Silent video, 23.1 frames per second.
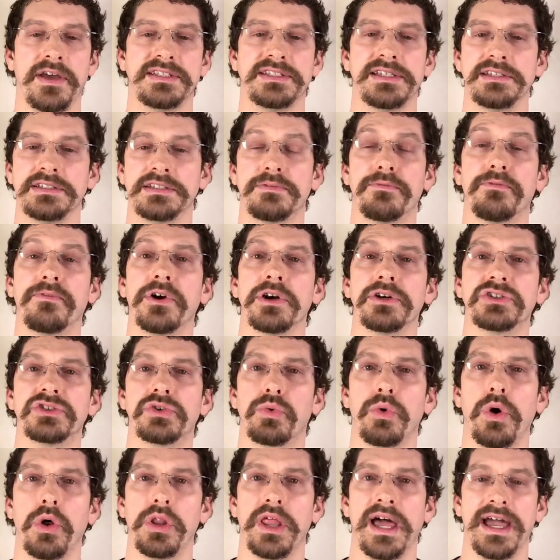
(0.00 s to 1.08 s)
That's his first
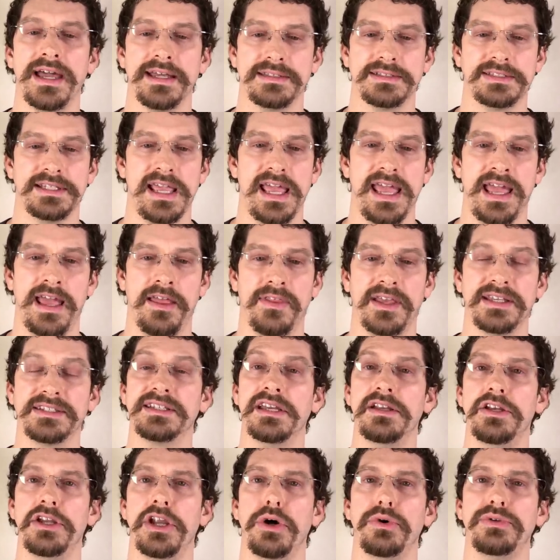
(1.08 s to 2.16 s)
Rolex, and
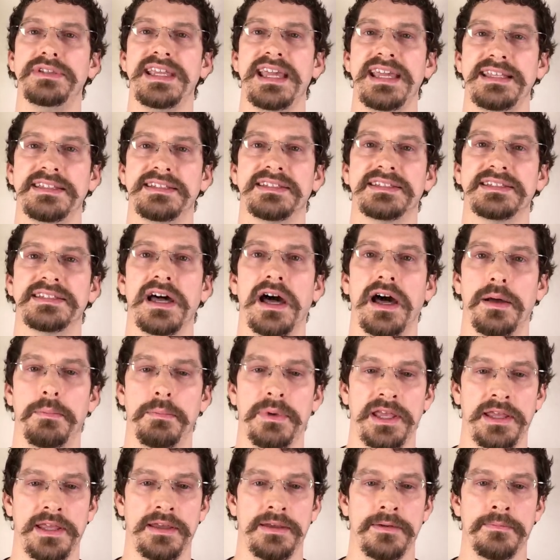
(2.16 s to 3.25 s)
that's a no-date
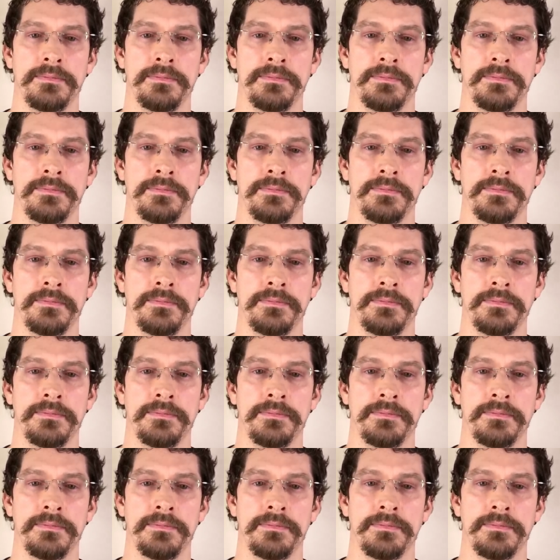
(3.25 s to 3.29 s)
sub.